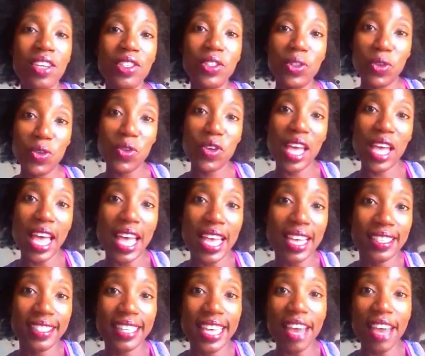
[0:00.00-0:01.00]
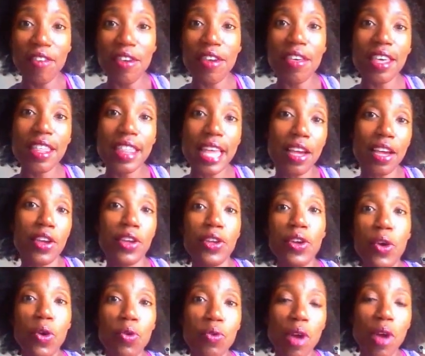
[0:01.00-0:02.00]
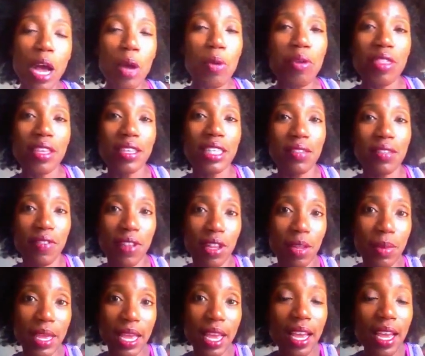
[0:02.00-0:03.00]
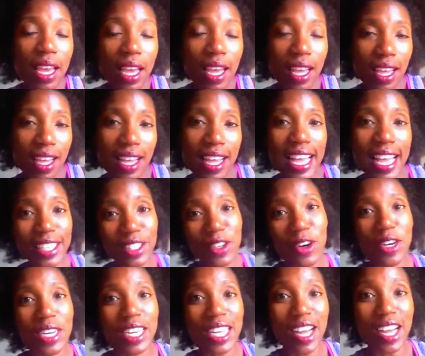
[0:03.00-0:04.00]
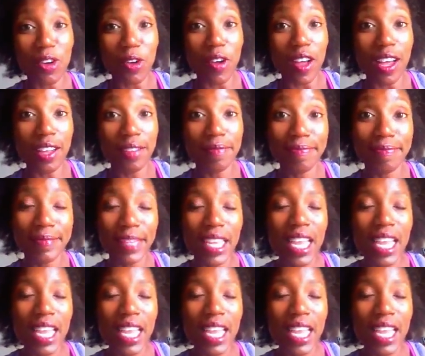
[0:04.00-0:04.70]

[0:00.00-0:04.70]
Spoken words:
So you guys, everything that could go wrong with this filming has already gone wrong.